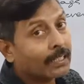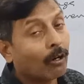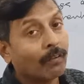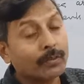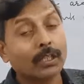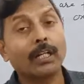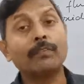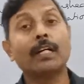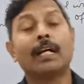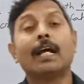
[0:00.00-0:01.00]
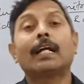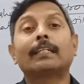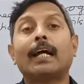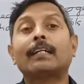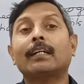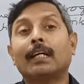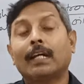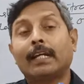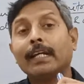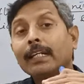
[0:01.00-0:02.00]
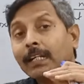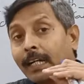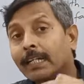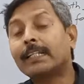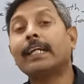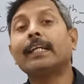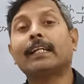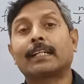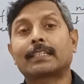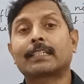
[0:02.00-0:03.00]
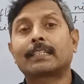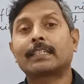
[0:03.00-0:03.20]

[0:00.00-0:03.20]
observed that in a containers,